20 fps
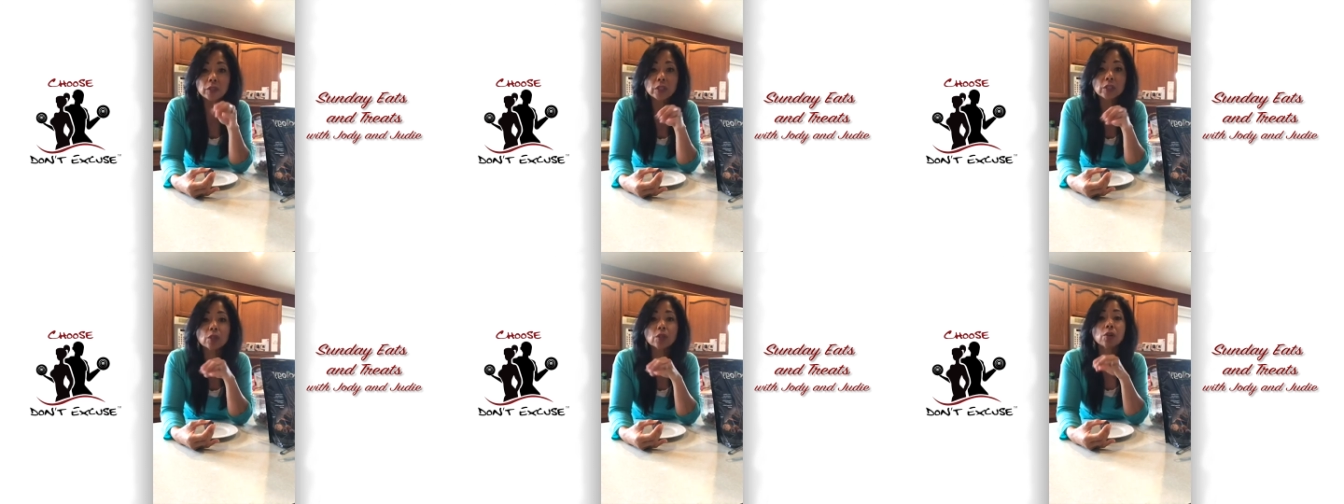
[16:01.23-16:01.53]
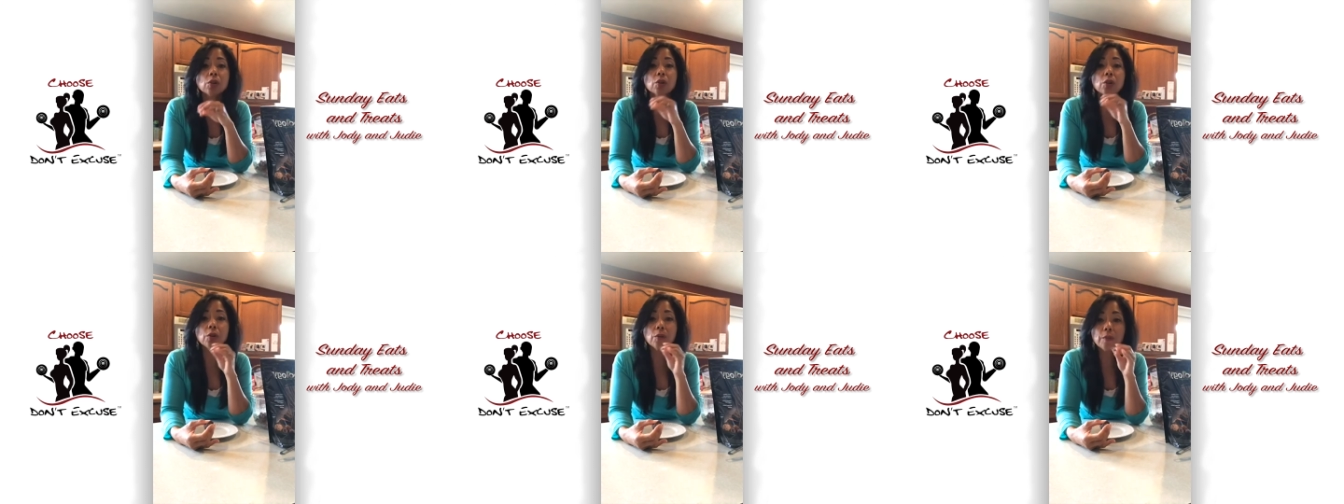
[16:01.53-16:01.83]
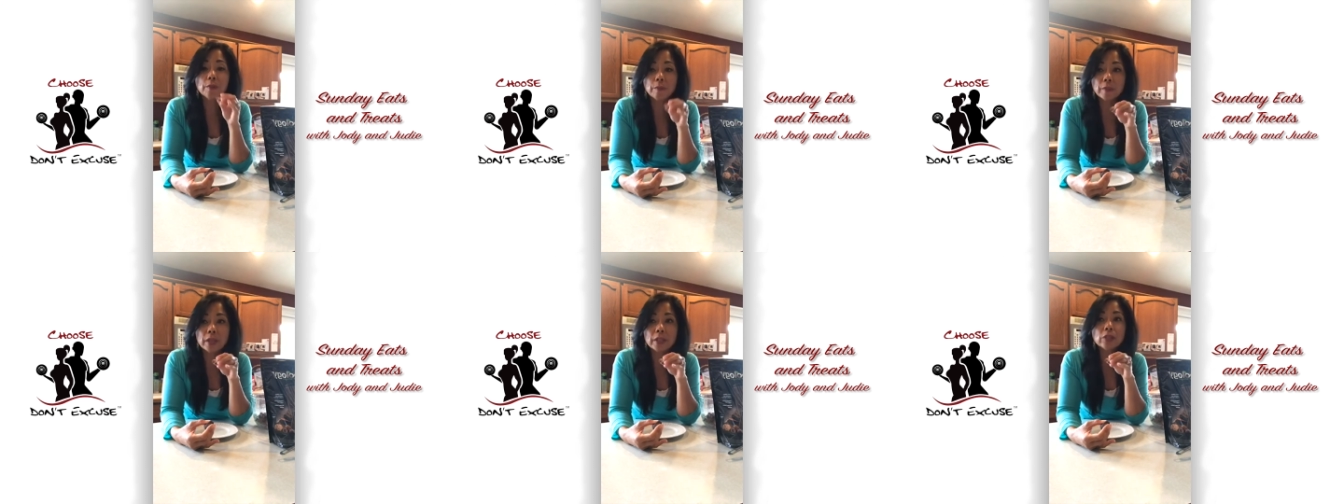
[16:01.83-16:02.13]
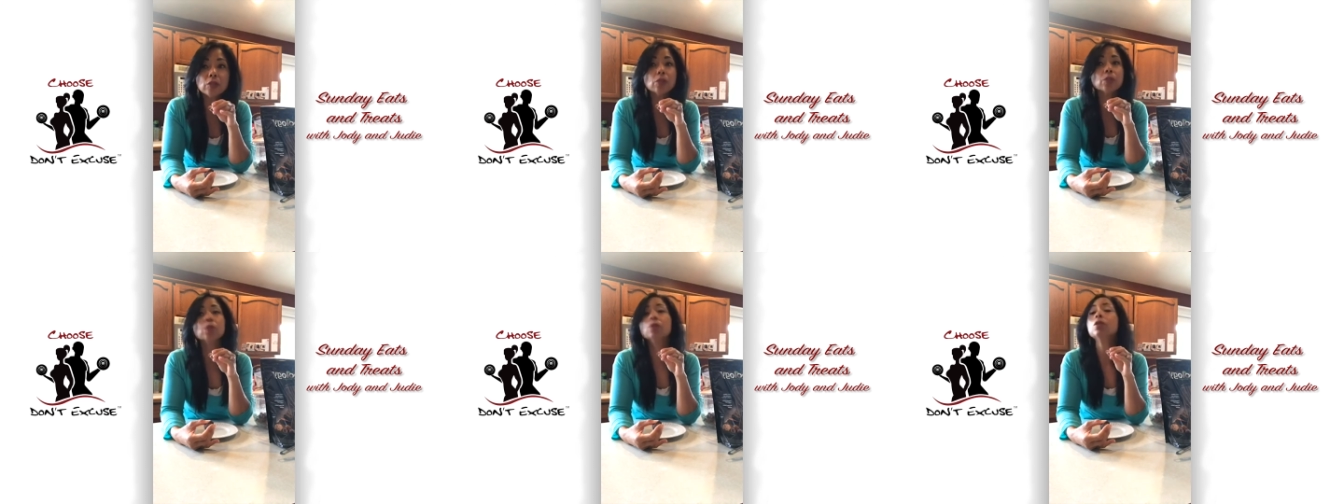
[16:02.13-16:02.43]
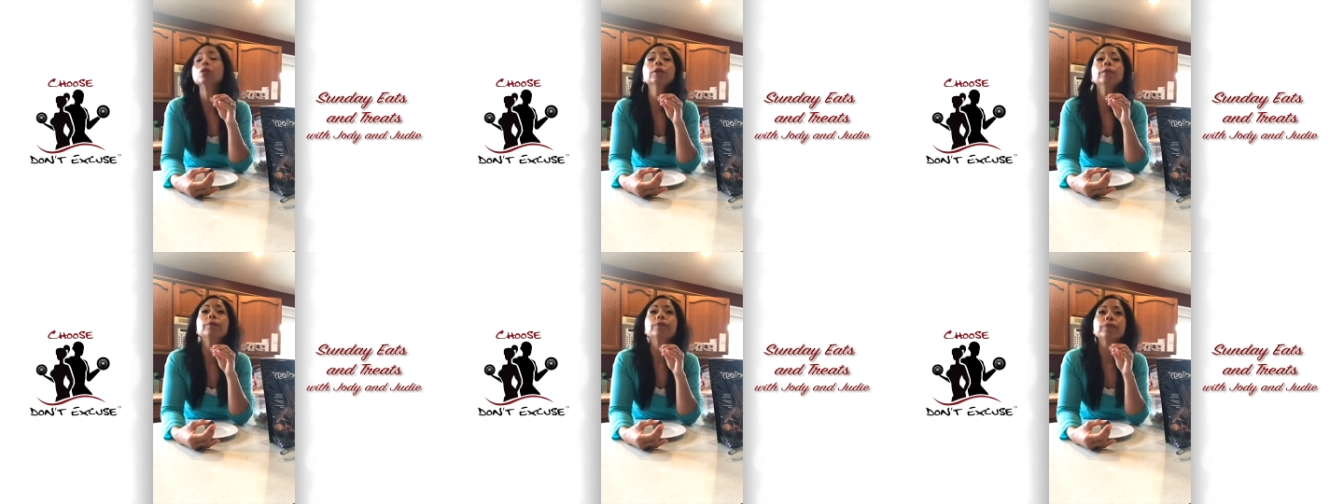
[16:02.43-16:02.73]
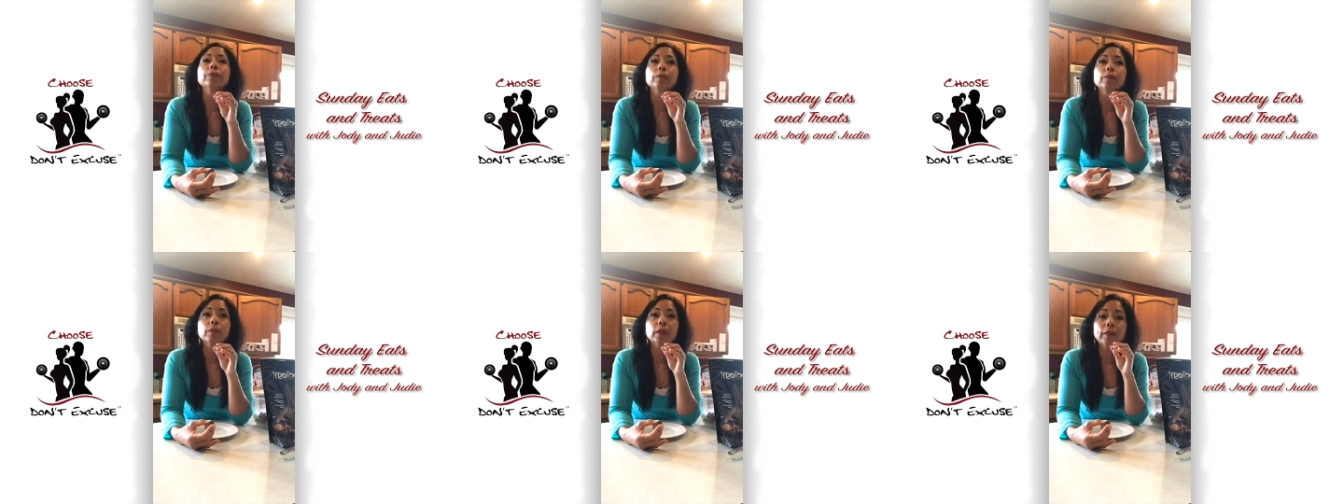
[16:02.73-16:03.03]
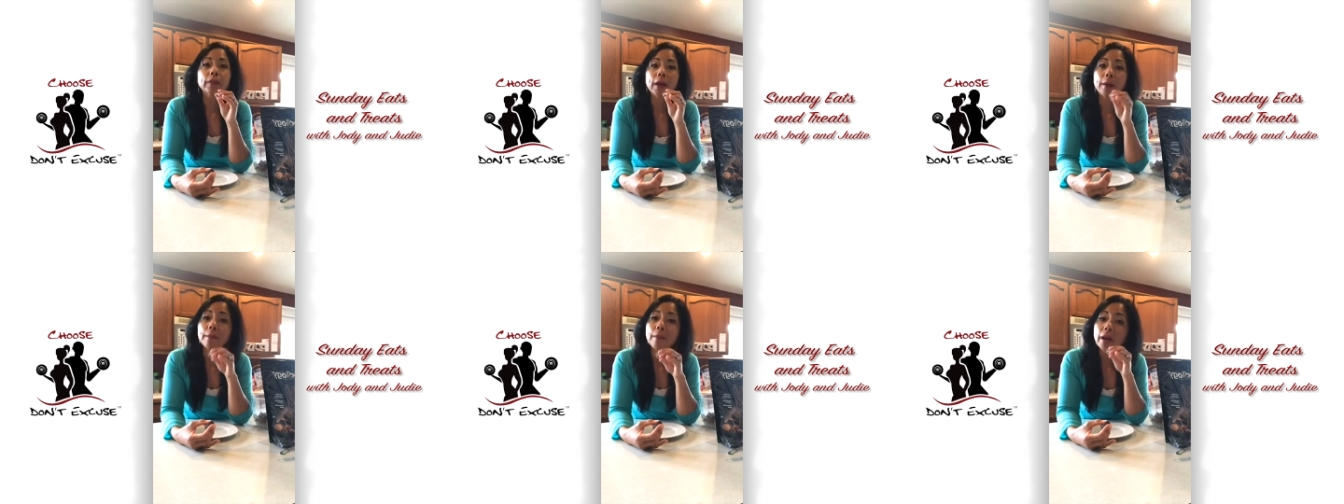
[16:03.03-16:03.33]
physical, mental.
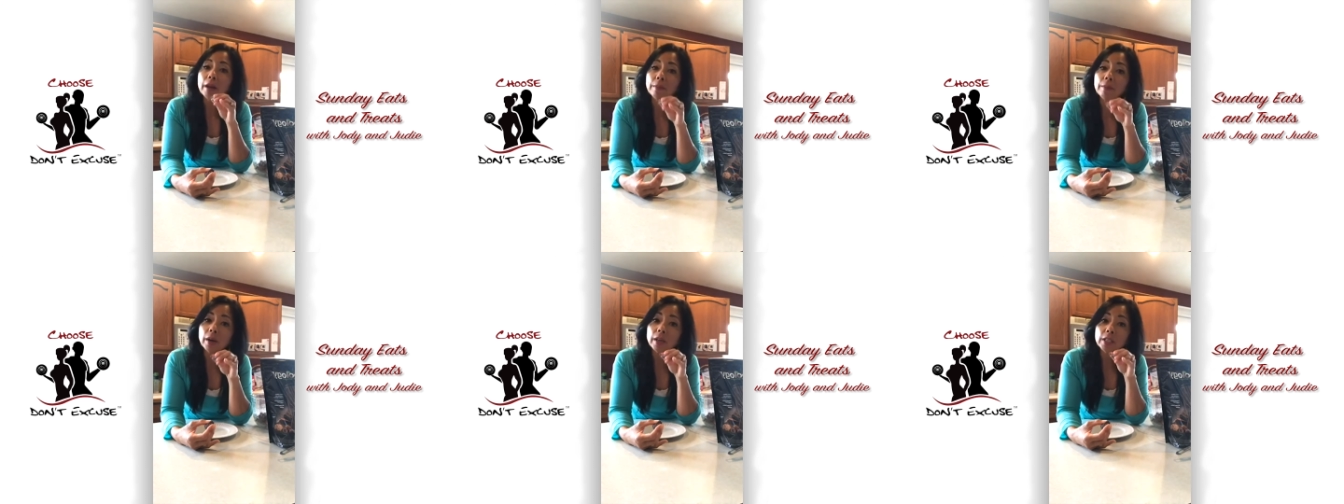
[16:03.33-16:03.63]
That mind,